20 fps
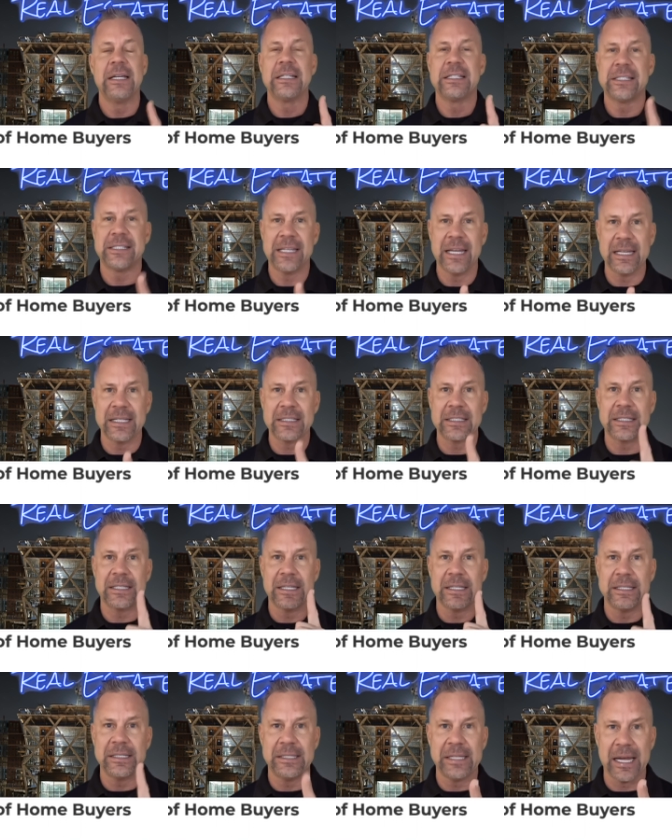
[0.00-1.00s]
since
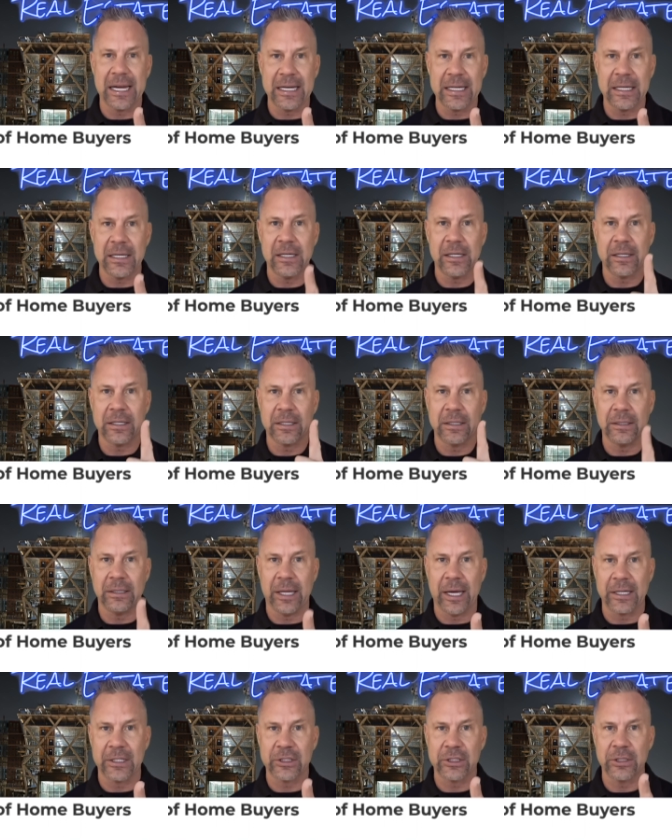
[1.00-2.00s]
the data
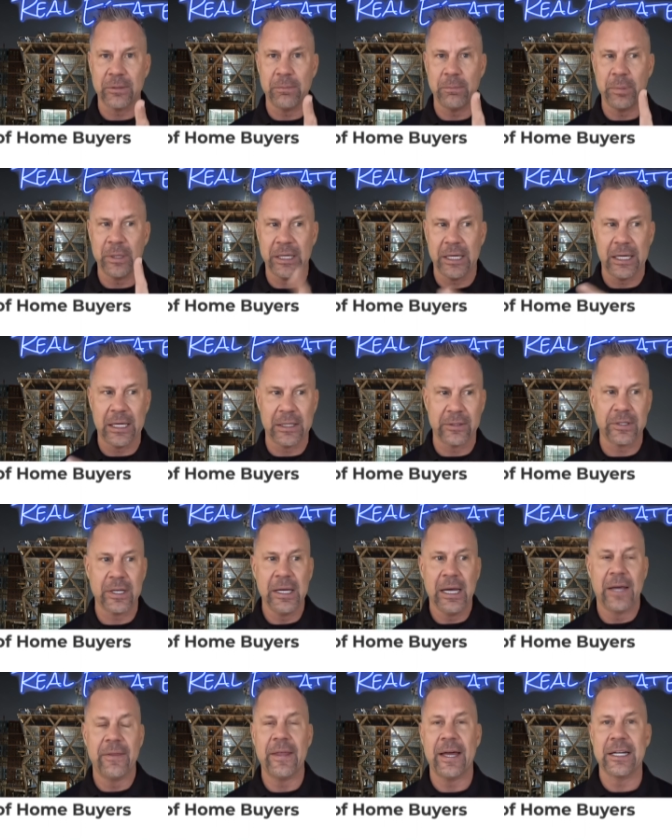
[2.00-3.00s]
collection begins,
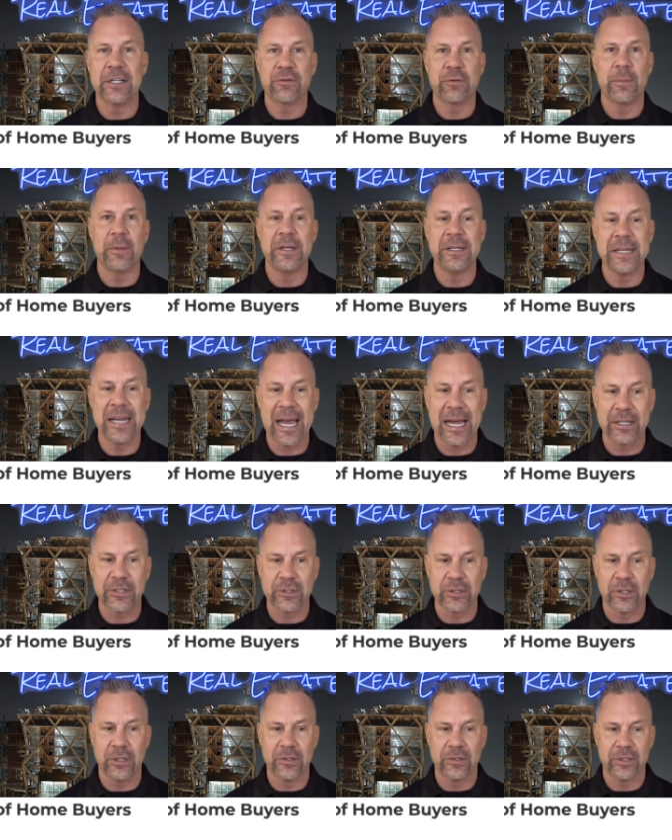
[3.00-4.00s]
and that is from the
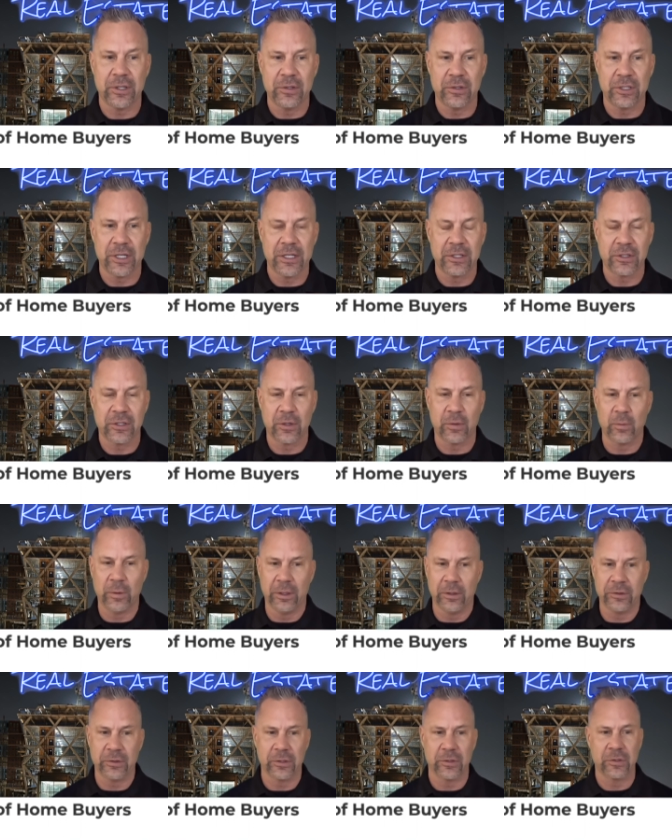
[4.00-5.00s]
National Association of
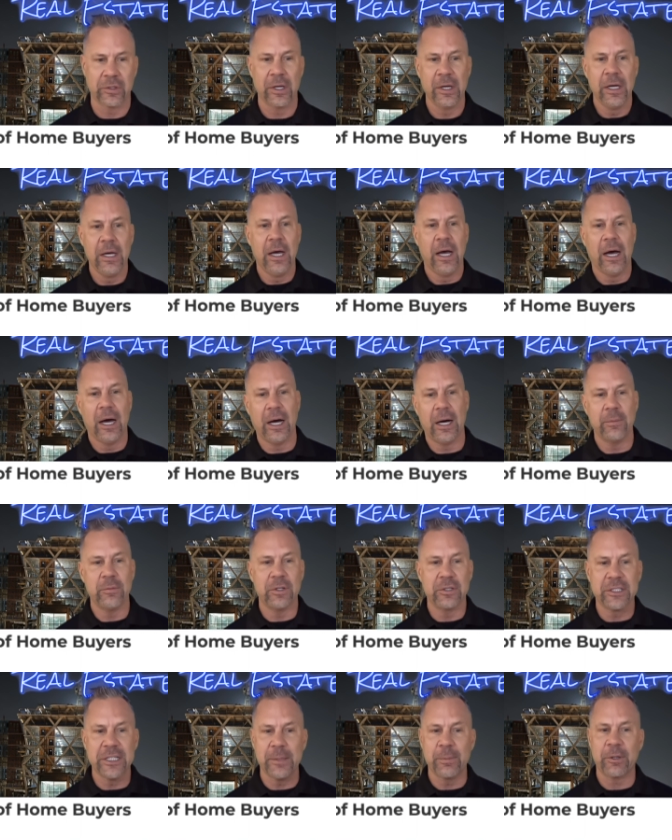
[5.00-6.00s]
Realtors. Um,
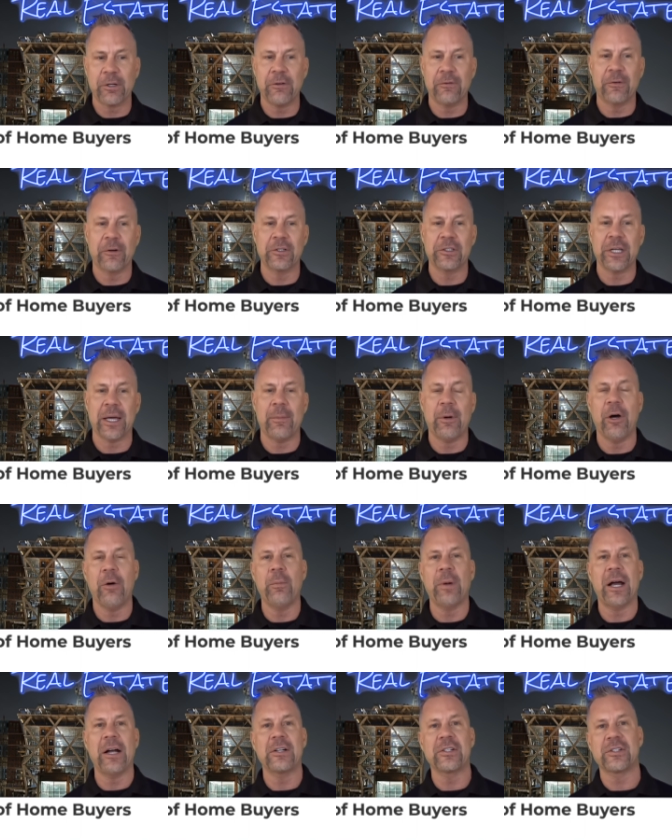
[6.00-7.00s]
your typical first time
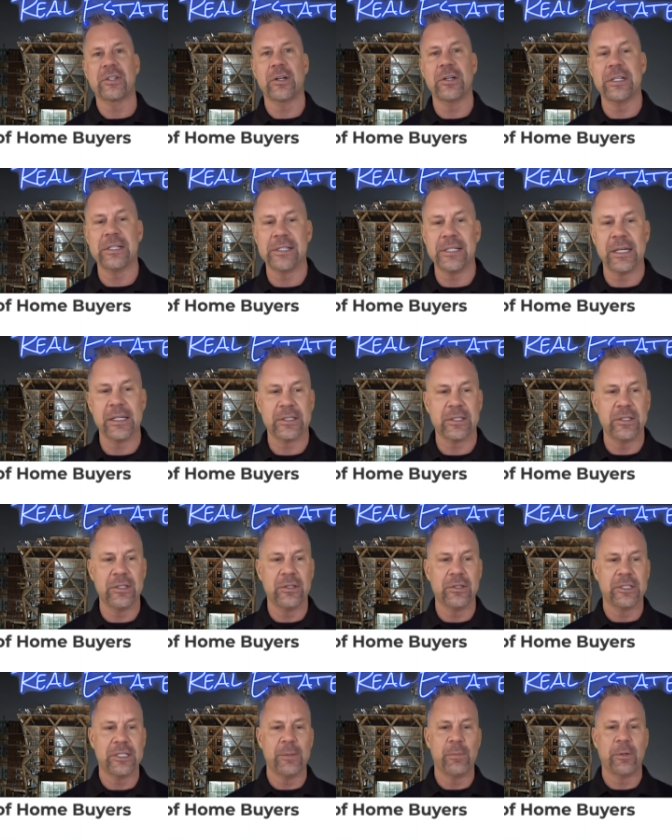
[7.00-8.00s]
homebuyer is 36, and
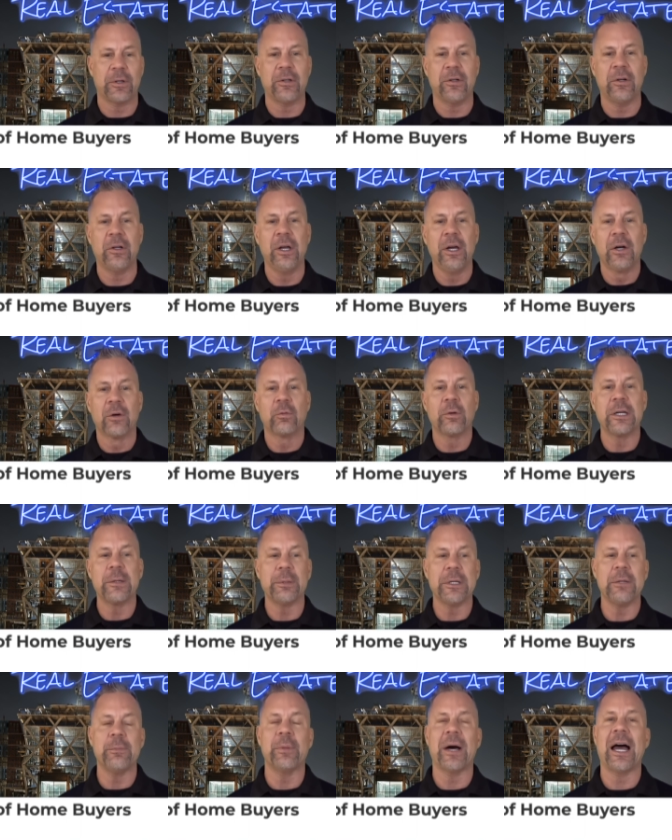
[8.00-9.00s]
your typical
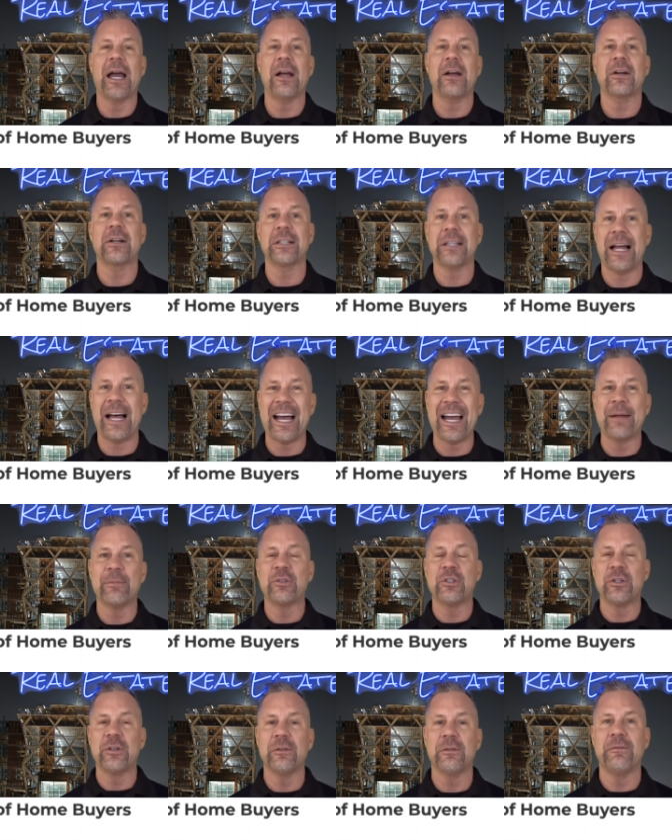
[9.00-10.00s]
repeat buyer climbed
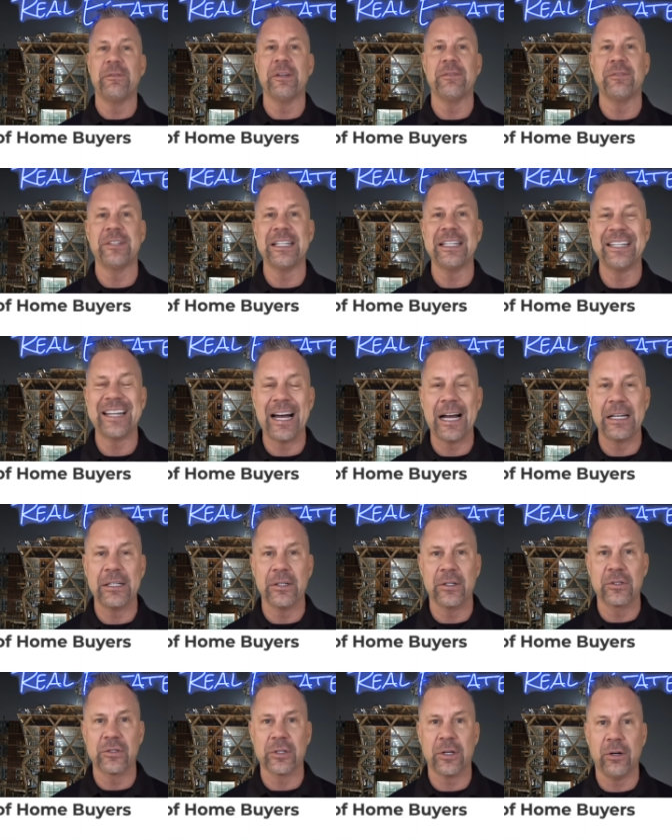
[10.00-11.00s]
to 59
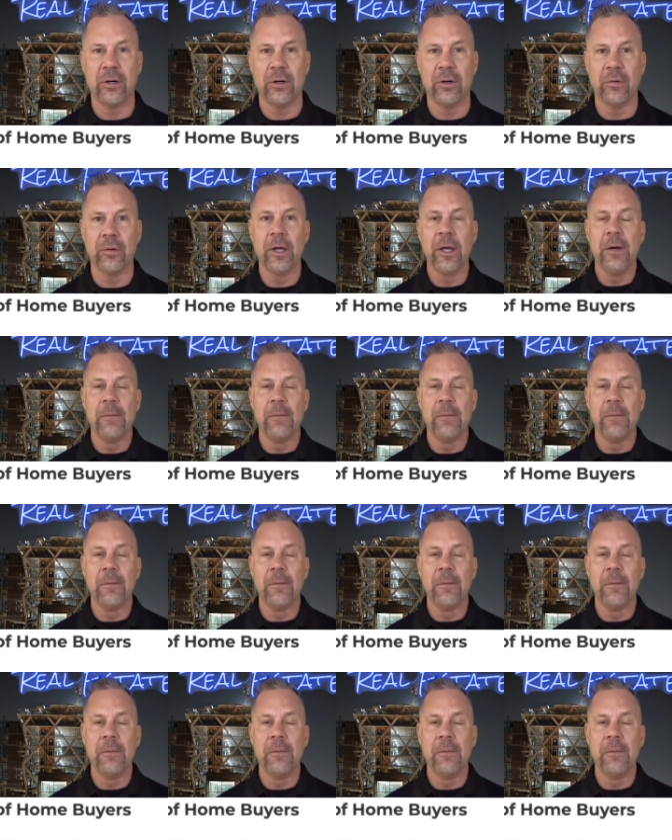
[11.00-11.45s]
years old.